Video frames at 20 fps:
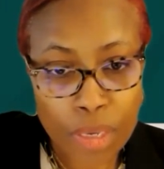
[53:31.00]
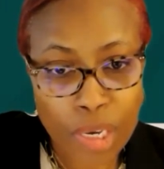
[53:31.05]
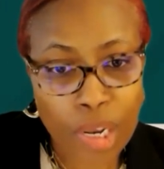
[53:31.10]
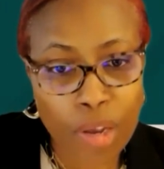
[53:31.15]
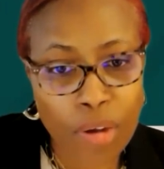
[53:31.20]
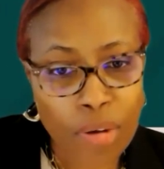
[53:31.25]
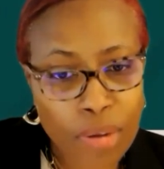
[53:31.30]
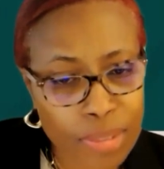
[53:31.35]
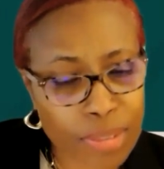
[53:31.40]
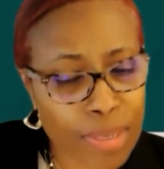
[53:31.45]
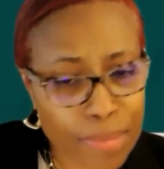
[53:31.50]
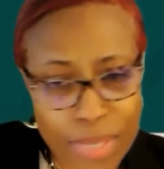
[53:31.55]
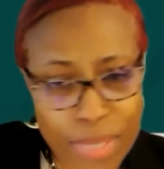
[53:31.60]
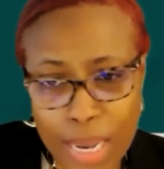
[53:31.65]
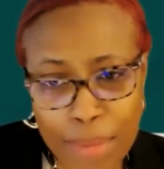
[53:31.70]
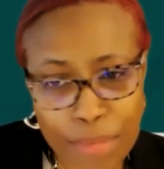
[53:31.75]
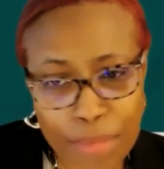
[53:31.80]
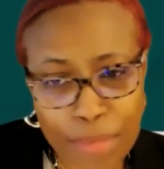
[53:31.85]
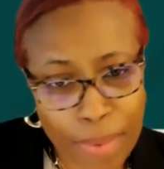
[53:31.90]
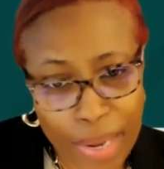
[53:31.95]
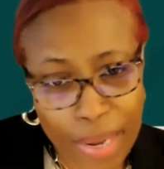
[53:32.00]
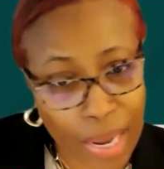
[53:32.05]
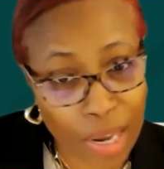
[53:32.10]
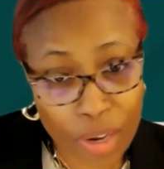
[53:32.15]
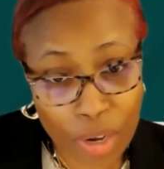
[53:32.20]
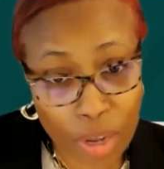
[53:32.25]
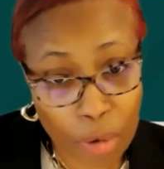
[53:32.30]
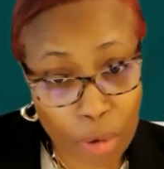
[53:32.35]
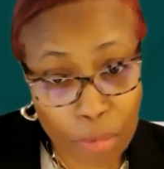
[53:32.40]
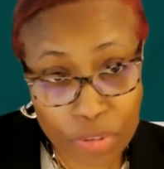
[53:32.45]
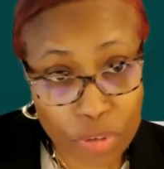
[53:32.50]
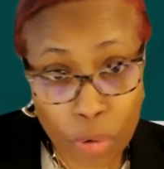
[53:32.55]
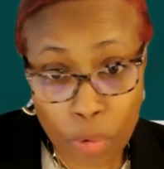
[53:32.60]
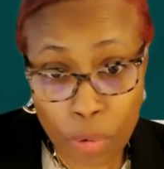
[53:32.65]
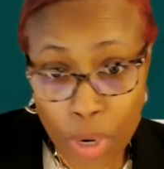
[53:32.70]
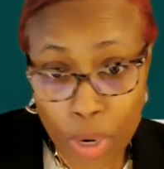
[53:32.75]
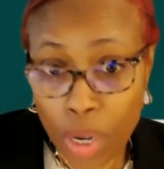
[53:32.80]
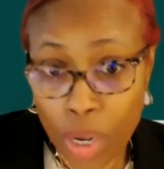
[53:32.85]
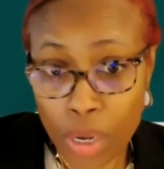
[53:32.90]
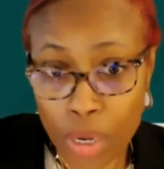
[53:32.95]
You know, sometimes you may not know what's
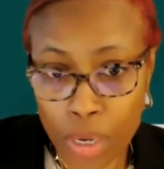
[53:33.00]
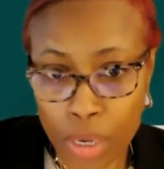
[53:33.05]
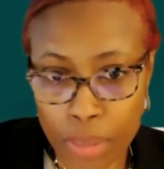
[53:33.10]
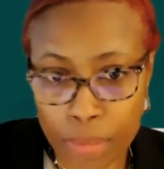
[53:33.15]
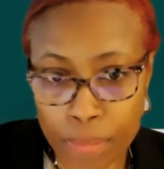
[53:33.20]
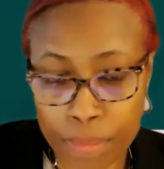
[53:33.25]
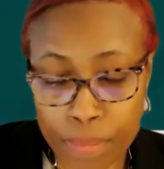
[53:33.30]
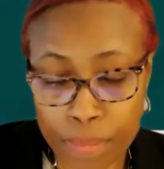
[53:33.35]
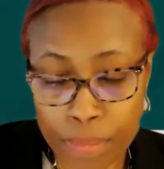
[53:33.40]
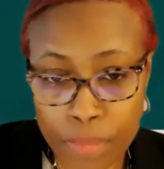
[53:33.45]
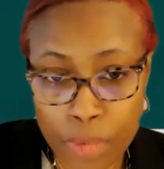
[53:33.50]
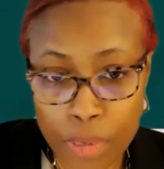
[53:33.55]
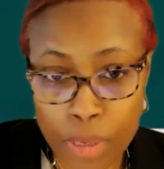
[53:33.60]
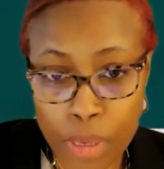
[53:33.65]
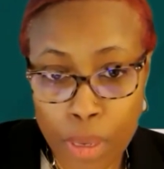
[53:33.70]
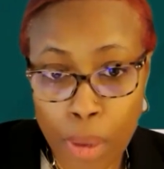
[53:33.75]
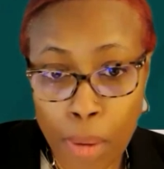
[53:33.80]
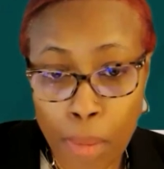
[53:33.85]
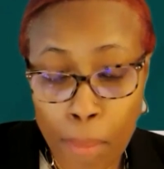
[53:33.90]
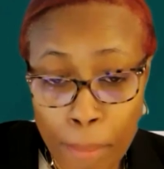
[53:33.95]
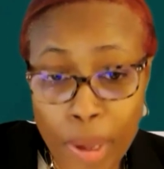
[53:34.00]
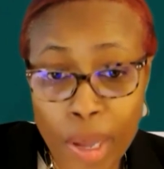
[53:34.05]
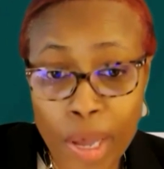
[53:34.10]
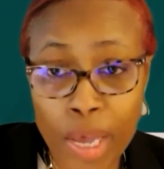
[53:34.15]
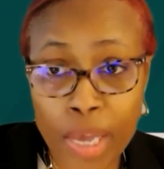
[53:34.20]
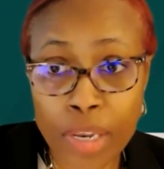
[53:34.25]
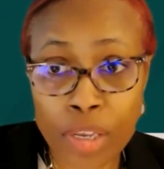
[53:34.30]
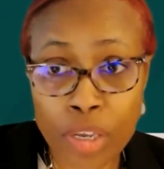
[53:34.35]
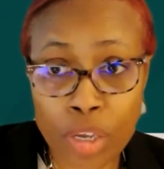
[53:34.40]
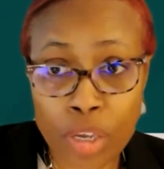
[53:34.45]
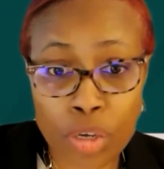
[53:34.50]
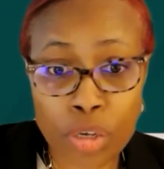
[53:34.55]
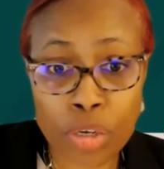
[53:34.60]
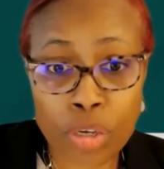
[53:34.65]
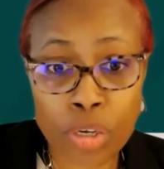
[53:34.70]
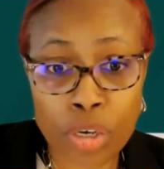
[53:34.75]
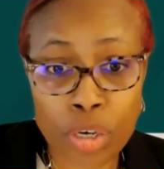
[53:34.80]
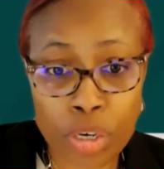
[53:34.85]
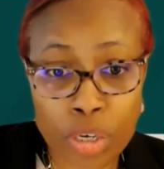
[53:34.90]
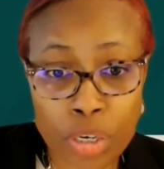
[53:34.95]
going on, but
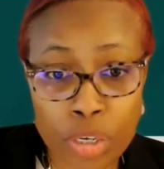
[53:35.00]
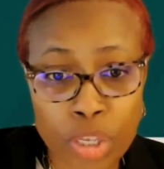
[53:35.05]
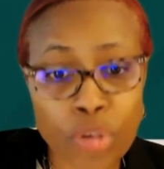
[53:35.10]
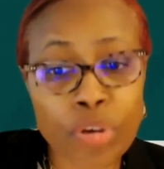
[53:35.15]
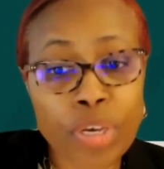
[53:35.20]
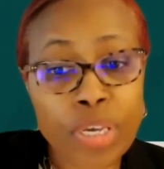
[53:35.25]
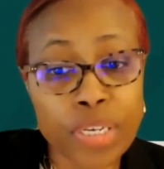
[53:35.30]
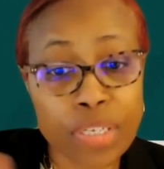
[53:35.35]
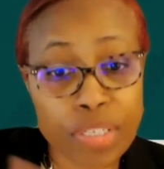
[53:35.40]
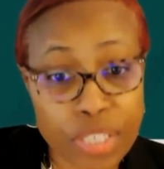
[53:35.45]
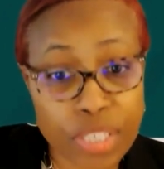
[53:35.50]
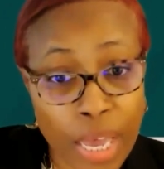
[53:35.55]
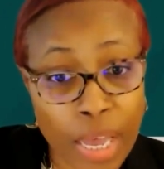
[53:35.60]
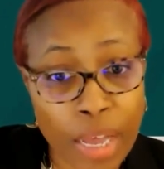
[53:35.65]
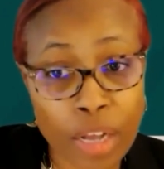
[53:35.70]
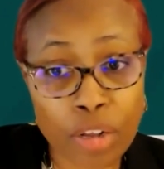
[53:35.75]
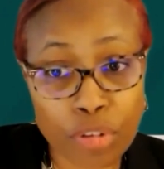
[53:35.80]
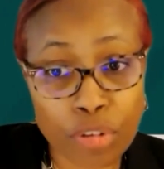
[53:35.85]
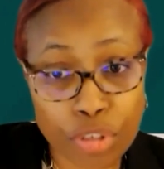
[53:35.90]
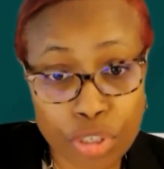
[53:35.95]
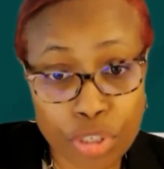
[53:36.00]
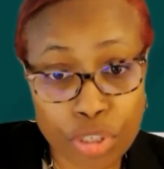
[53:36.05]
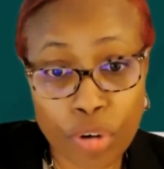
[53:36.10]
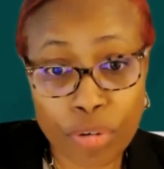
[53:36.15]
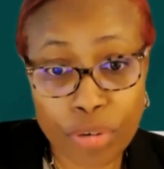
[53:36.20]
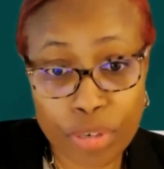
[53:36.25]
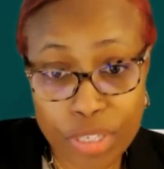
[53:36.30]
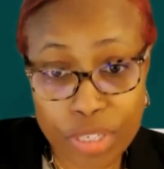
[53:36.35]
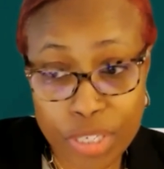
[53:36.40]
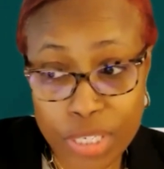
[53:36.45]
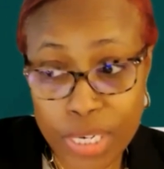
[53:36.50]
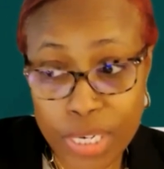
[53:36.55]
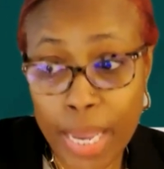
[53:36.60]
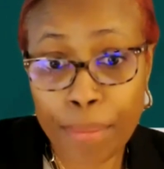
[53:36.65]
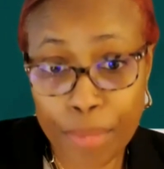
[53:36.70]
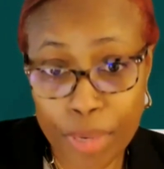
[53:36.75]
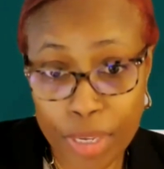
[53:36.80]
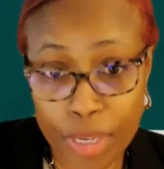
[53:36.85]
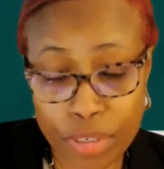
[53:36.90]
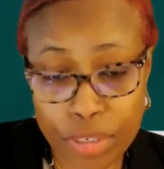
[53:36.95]
you can tell certain
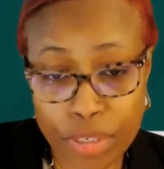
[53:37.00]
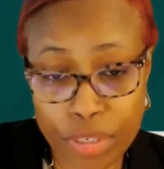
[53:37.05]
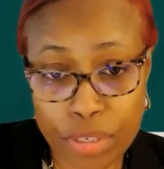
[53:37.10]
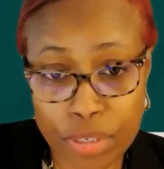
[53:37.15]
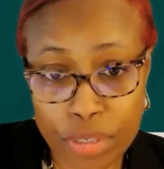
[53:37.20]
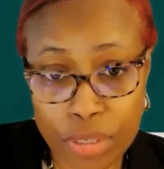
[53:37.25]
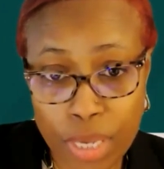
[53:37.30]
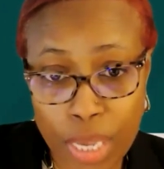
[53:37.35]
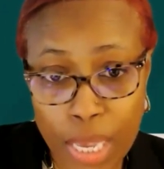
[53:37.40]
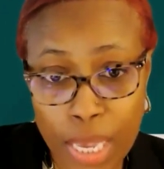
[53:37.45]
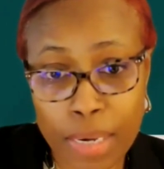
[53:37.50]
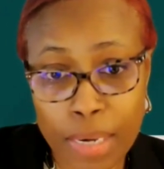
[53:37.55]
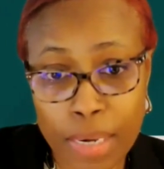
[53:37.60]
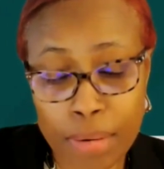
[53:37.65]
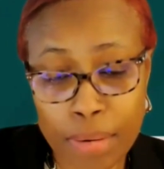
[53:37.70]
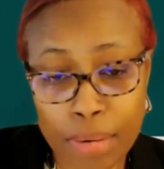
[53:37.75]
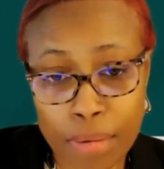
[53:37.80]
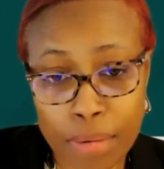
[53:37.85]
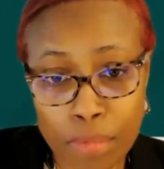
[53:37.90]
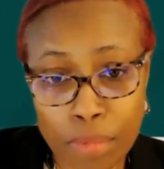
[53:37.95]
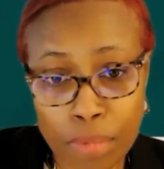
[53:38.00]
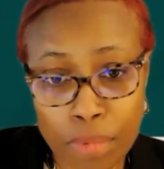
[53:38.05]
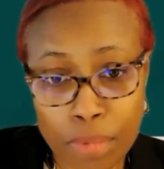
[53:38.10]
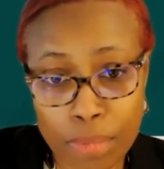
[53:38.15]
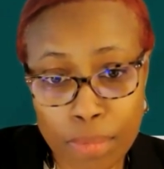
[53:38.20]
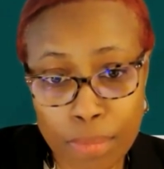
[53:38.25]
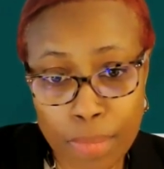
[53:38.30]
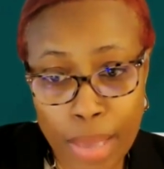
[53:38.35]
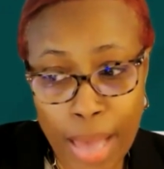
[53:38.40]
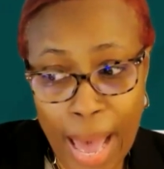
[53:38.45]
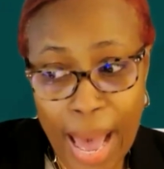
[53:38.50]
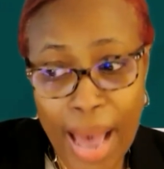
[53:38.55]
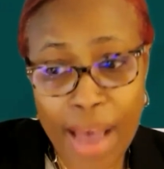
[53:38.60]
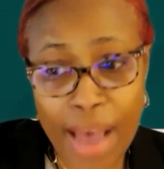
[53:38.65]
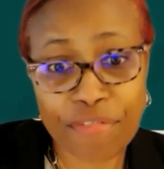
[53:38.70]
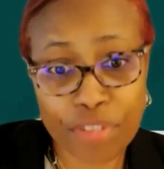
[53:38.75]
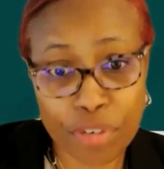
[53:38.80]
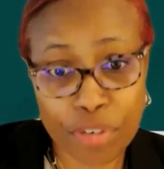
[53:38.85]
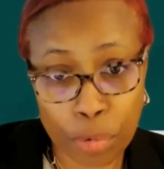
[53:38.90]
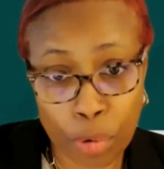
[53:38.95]
statements and
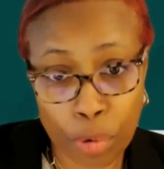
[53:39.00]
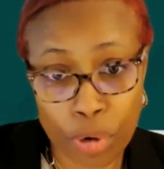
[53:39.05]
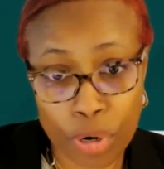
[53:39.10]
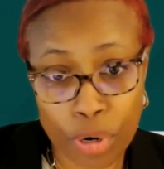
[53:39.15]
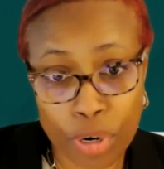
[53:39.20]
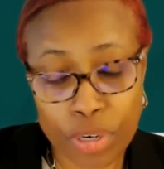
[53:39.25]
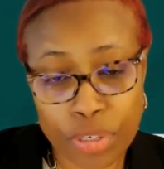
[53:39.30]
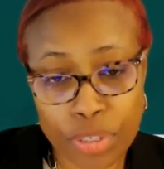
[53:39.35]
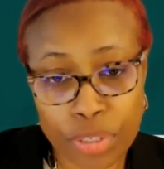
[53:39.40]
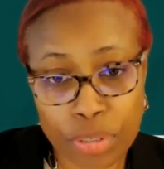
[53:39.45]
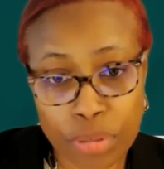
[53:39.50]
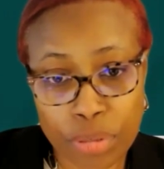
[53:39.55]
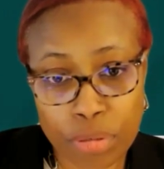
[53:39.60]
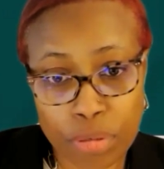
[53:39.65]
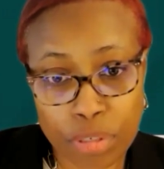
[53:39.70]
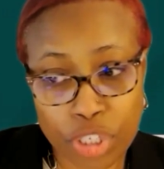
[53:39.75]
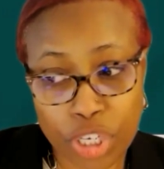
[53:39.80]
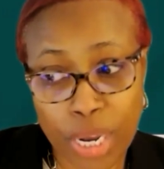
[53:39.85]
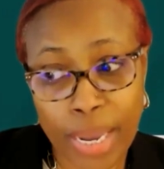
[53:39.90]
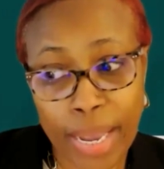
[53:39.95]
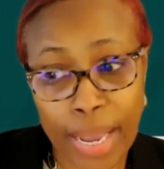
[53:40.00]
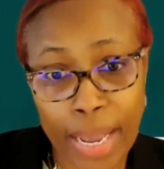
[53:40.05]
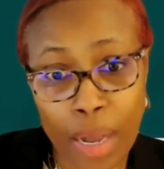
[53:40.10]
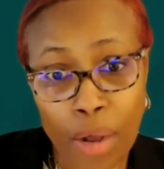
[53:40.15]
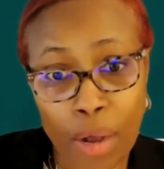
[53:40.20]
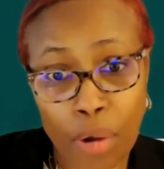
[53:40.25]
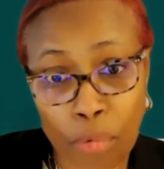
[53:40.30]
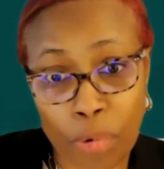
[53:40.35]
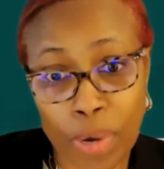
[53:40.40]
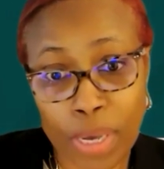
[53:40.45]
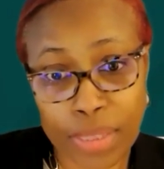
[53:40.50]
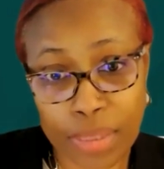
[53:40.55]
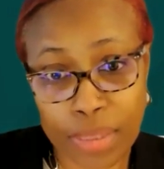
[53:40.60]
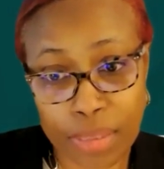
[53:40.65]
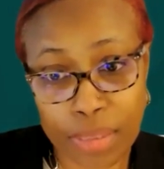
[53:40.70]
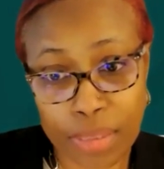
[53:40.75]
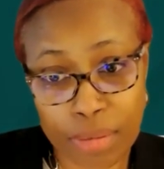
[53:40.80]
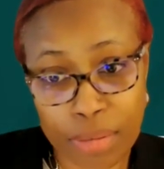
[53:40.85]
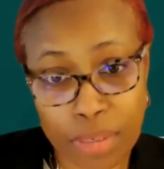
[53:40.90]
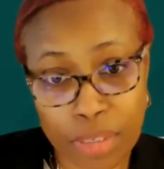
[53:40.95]
afterwards check out
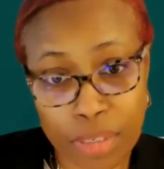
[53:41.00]
what